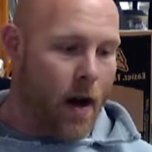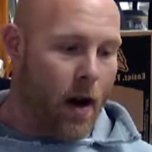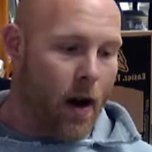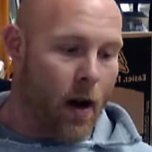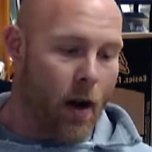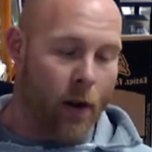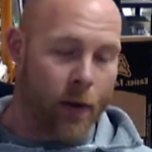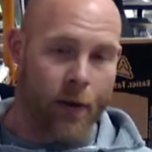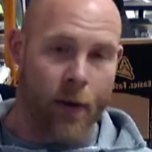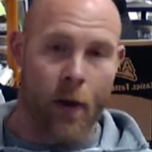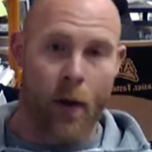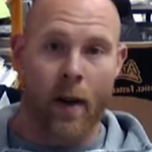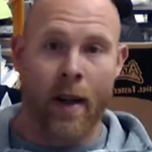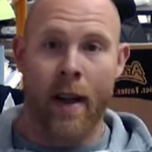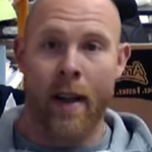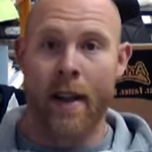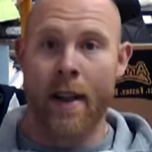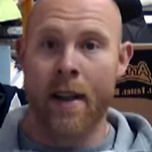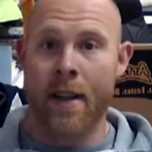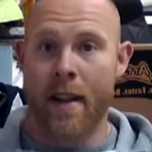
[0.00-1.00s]
Also,
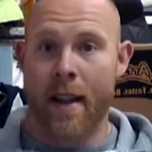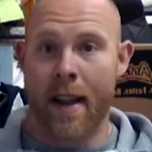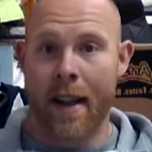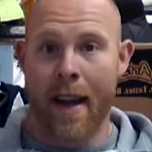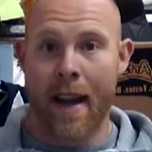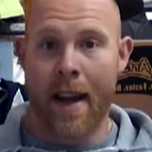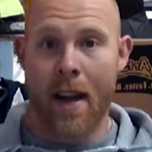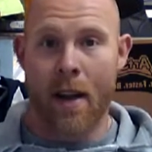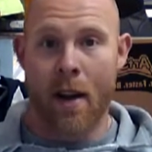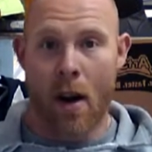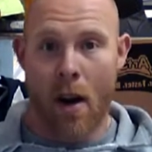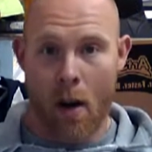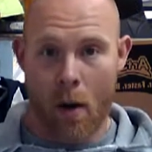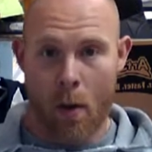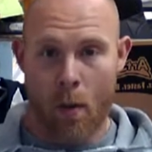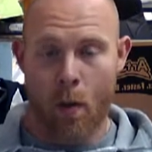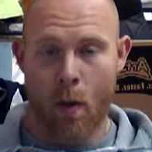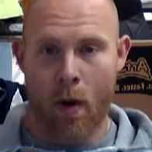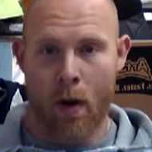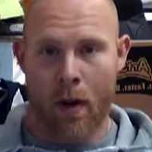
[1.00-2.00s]
in addition to that,
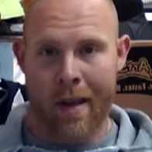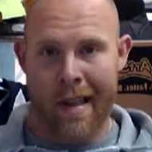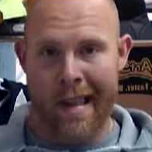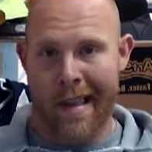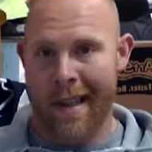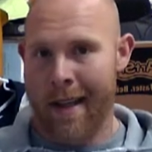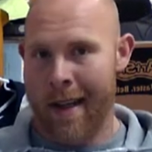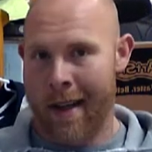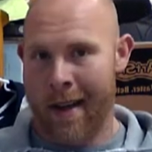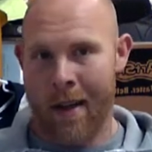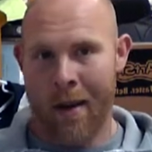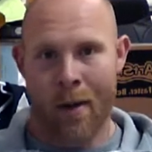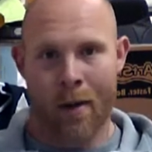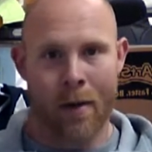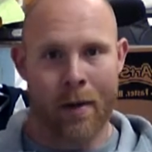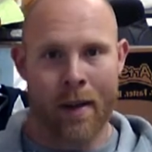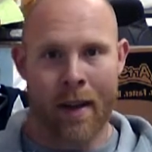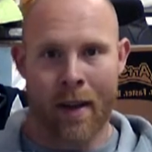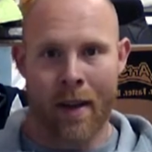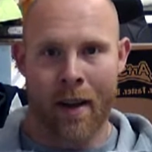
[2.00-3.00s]
homework. I know
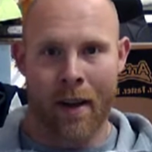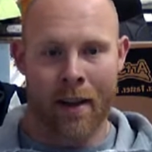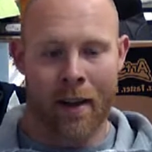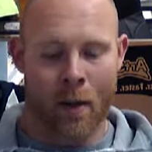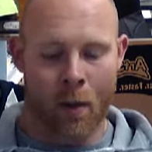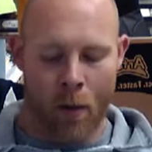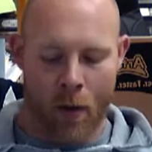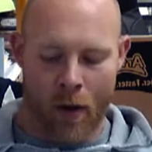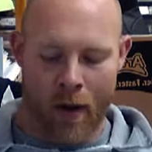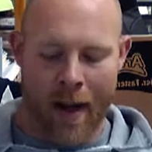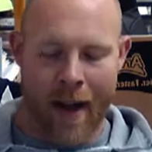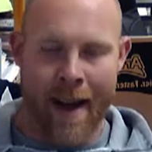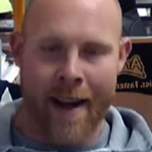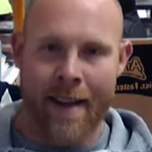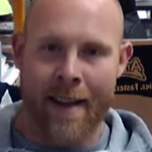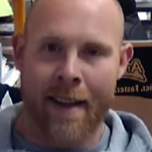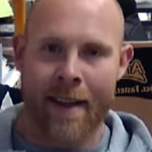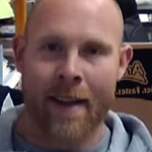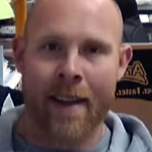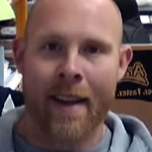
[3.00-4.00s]
the other word, I
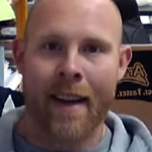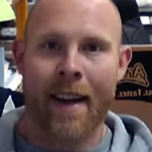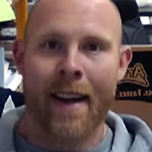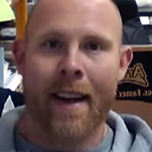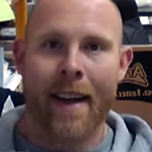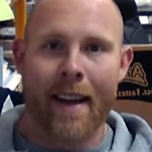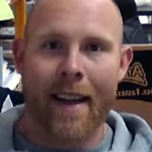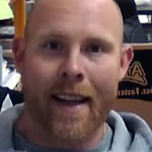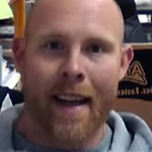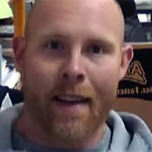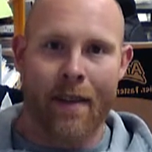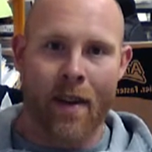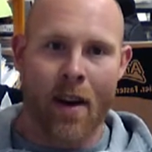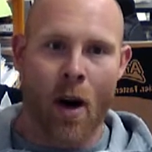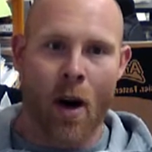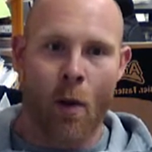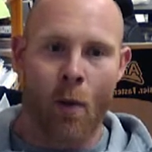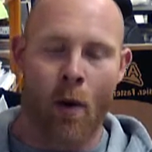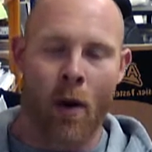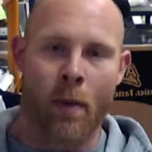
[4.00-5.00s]
hate to give you
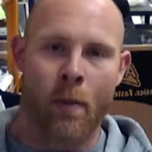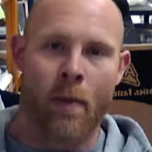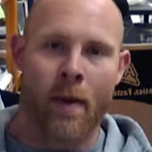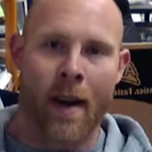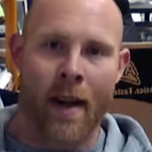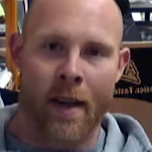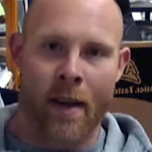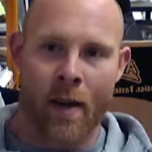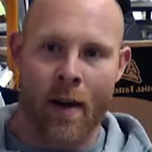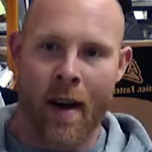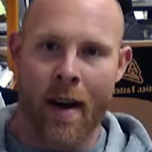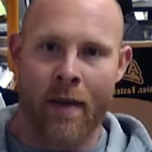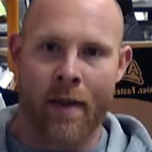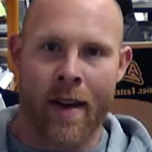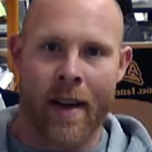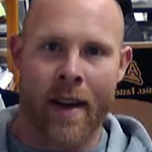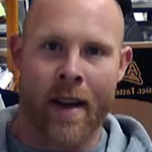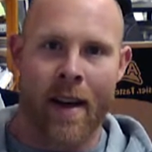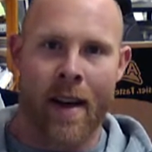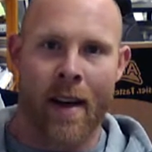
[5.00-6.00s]
homework, but I do have
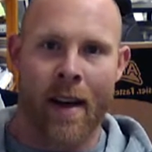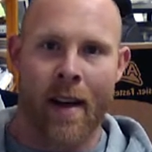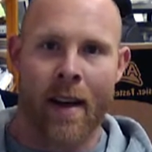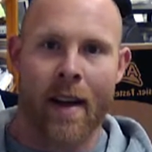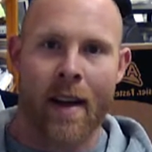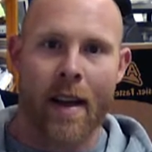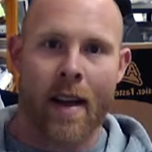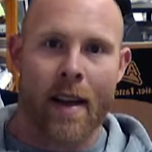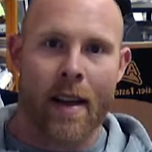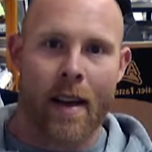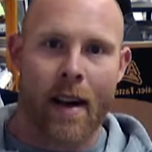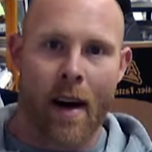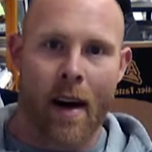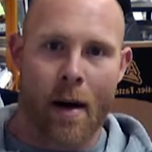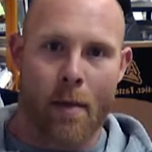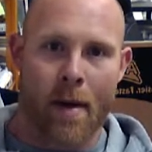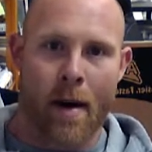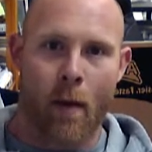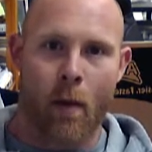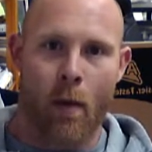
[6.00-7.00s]
a
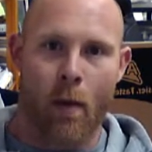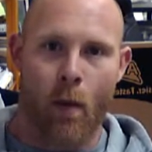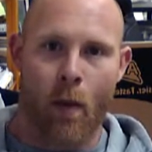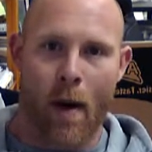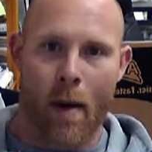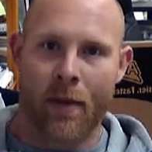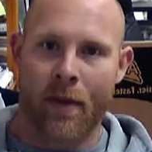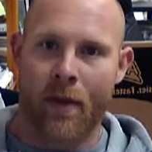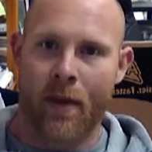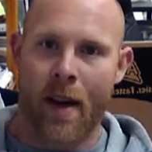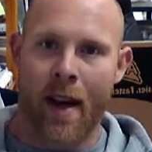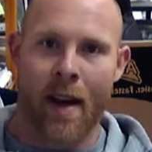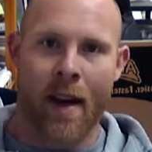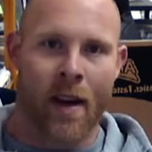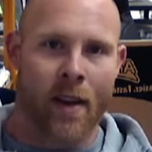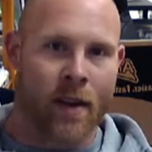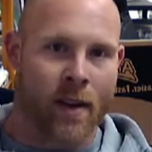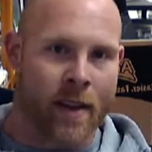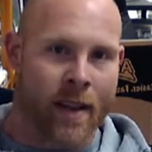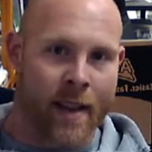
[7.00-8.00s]
on my website
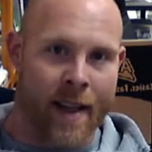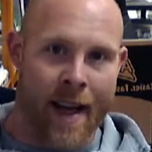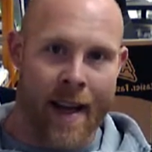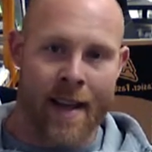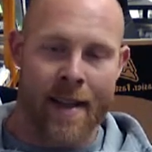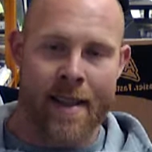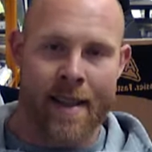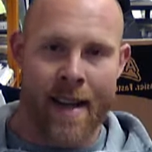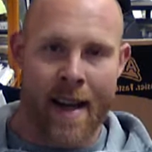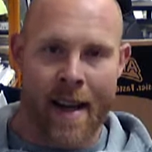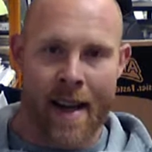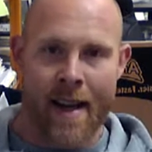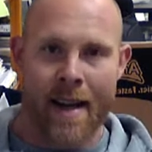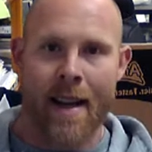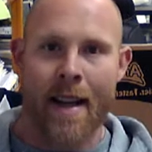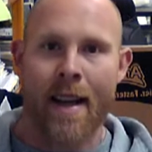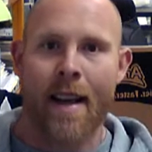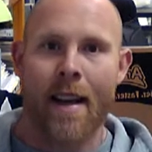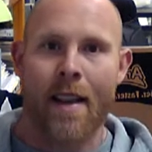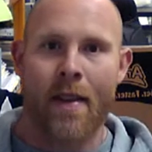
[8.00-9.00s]
under today's date,
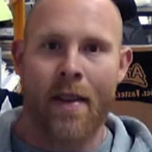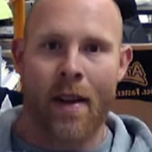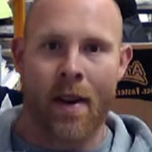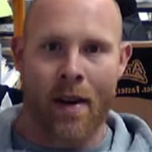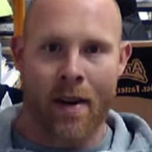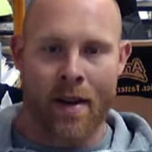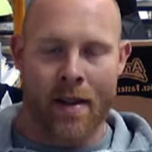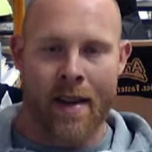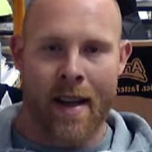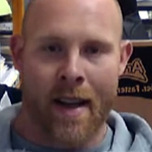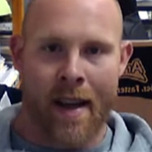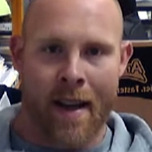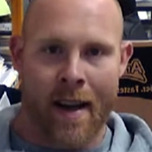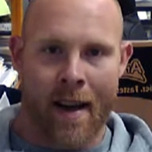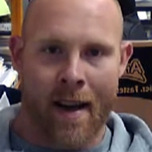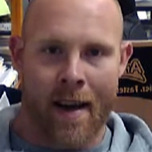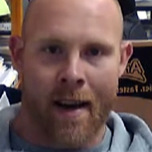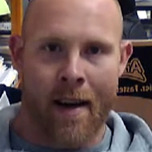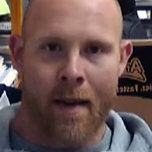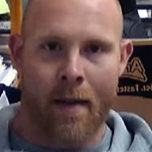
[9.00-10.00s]
there is
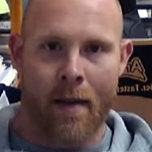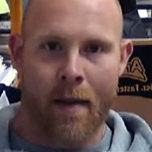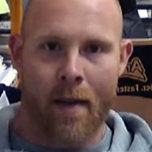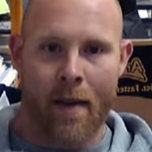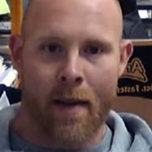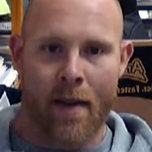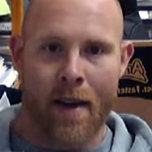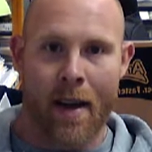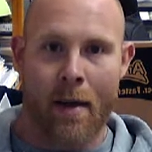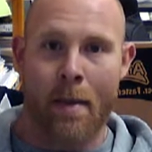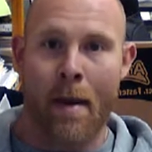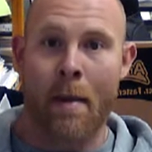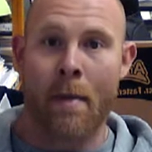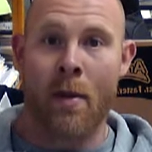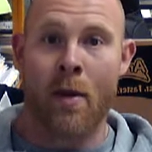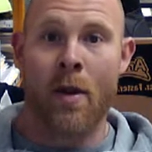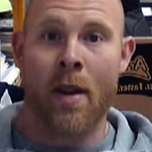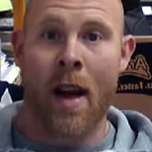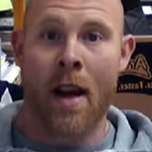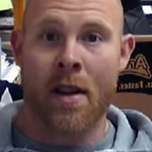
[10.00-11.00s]
a thing about
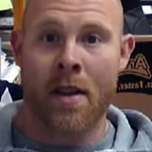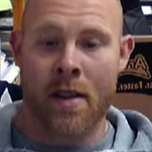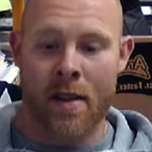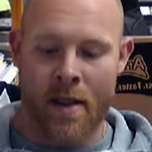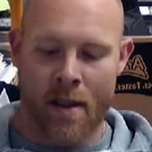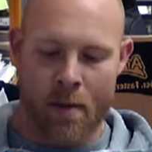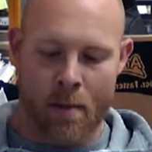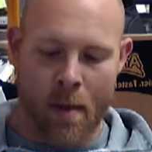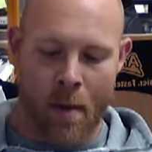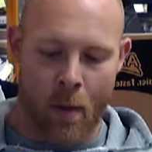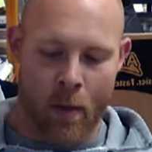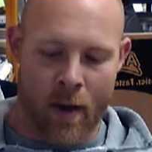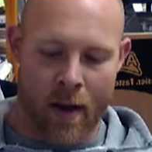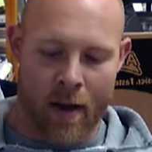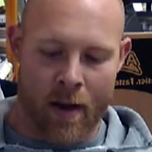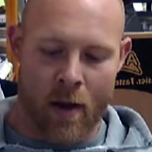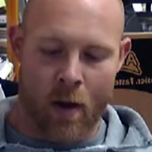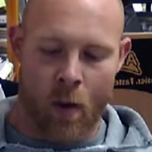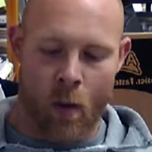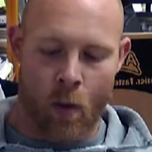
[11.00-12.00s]
mutations, because remember, we got
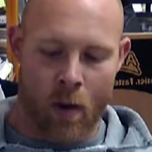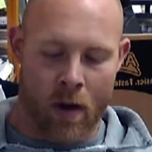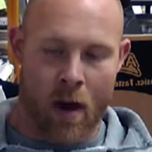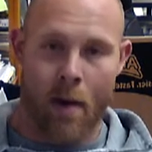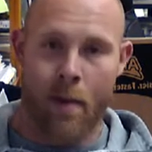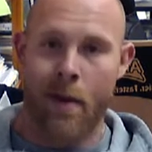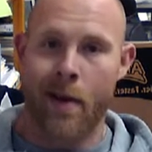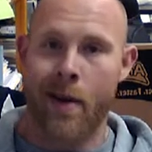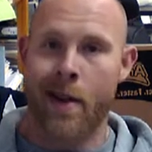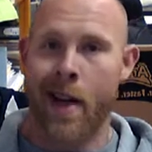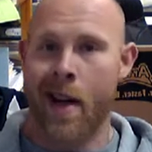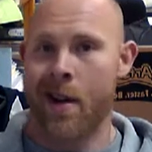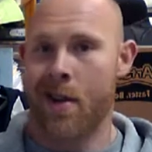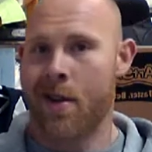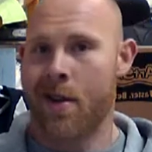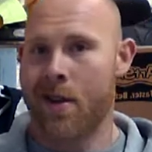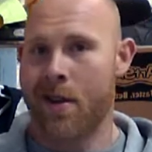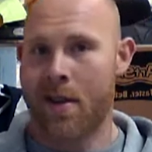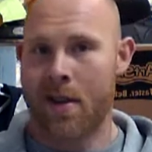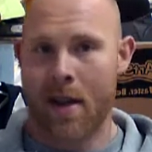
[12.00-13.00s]
to know what are
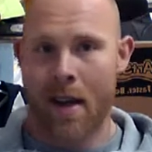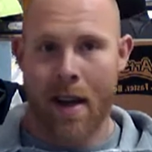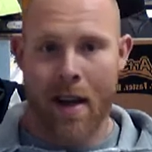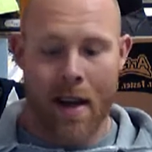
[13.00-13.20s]
mutations,